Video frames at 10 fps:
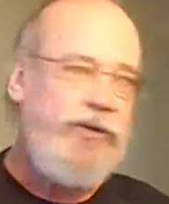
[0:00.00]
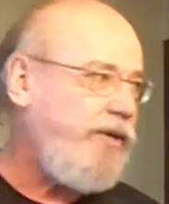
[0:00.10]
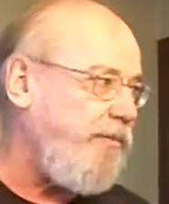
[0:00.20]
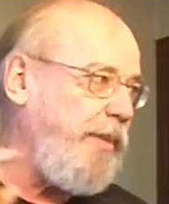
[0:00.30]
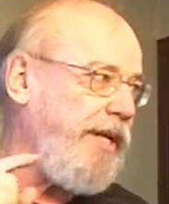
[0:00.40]
we
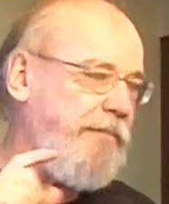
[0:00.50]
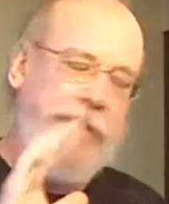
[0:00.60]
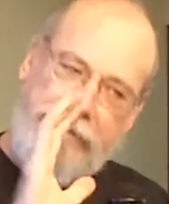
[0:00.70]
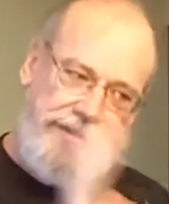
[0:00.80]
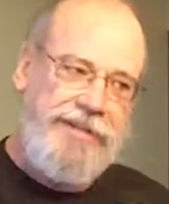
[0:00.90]
don't get many,
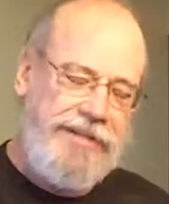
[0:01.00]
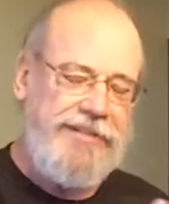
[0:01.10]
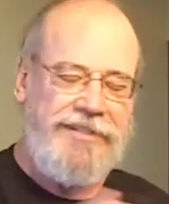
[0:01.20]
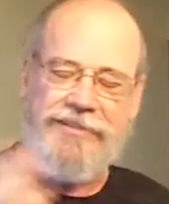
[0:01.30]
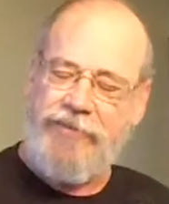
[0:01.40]
but
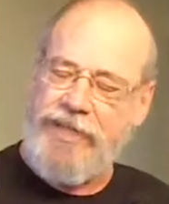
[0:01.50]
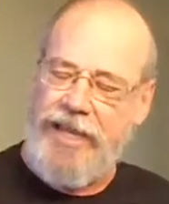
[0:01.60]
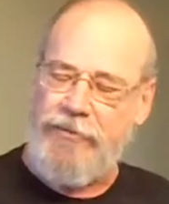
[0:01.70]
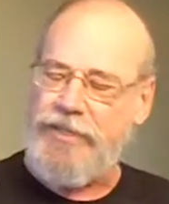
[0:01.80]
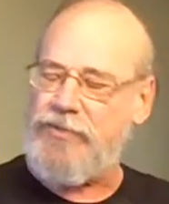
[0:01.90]
we
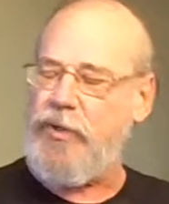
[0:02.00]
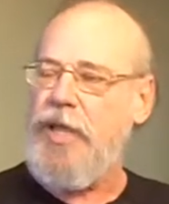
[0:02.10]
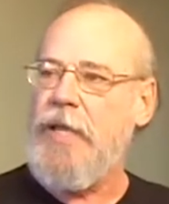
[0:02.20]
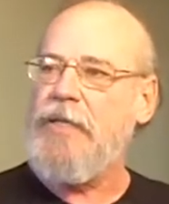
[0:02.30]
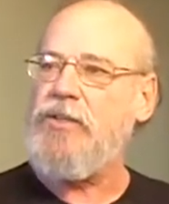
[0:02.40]
got one this
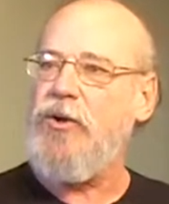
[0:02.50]
week.